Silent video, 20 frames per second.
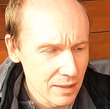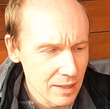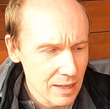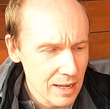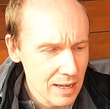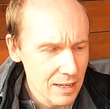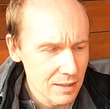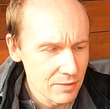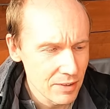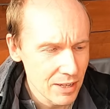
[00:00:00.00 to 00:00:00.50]

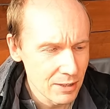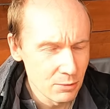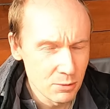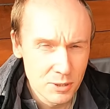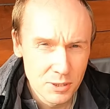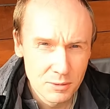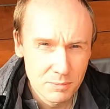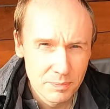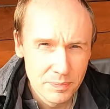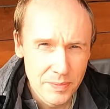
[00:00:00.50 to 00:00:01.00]
live
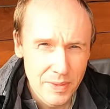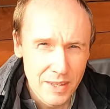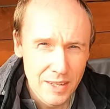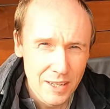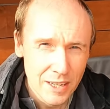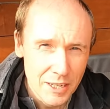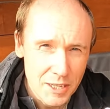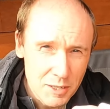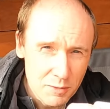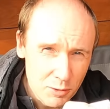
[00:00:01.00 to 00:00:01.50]
out,
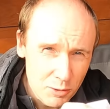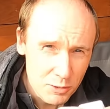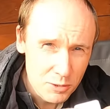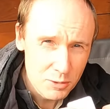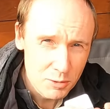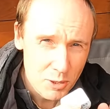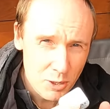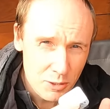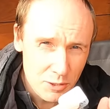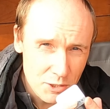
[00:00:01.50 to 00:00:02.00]
and you've
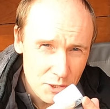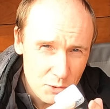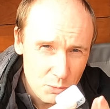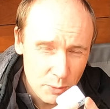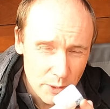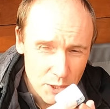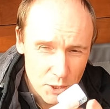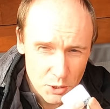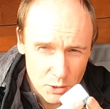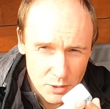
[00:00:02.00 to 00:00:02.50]
also got
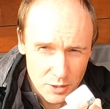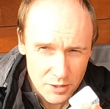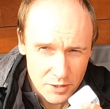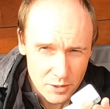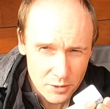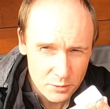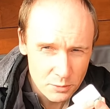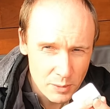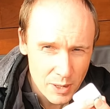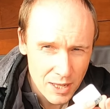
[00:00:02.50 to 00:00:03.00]

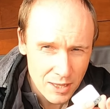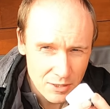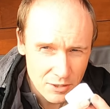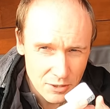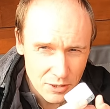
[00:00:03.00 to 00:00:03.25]
switches as well,